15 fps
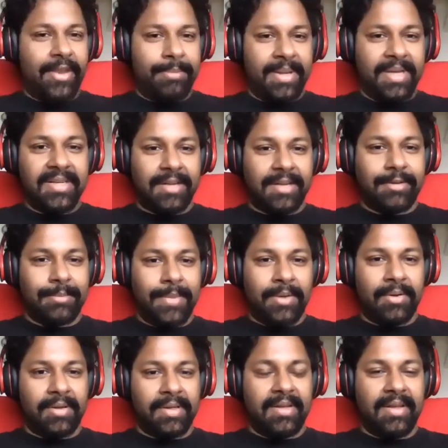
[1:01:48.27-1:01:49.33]
now they're being done
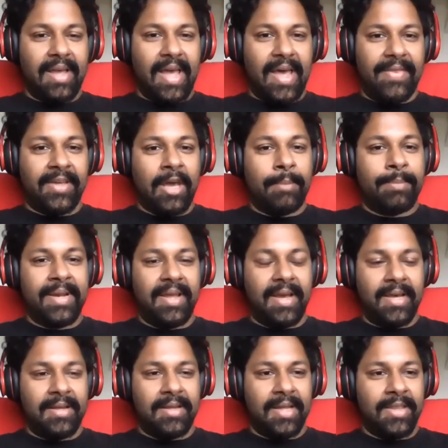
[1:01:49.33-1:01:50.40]
remotely, and the company
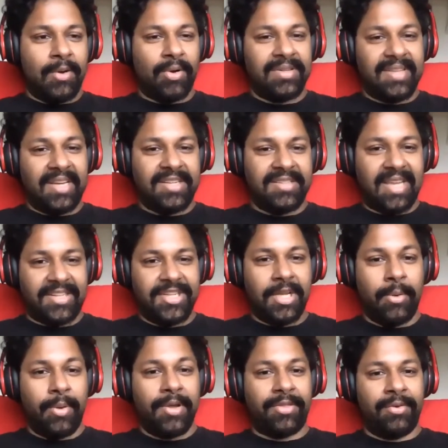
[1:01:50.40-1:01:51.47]
and the organization's
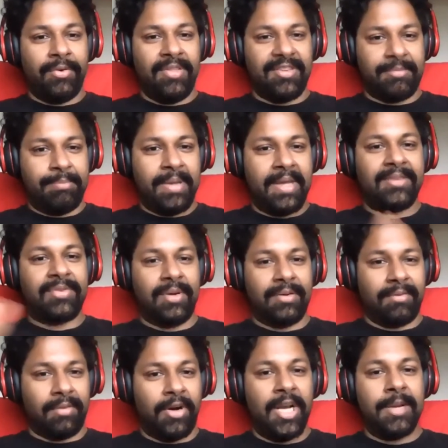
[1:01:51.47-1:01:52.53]
actually going through this big sort
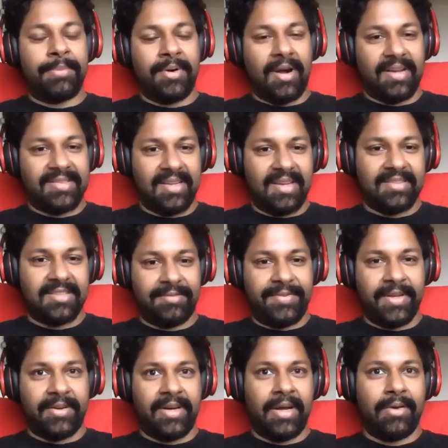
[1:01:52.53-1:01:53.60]
of learning process to
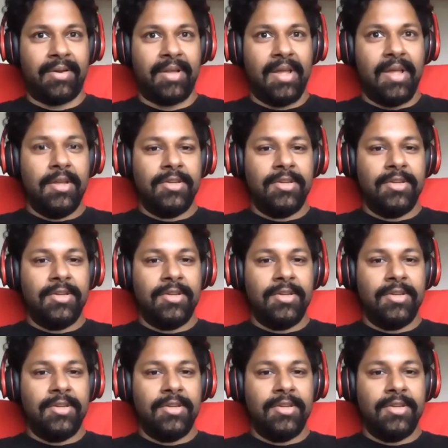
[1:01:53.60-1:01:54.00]
figure out,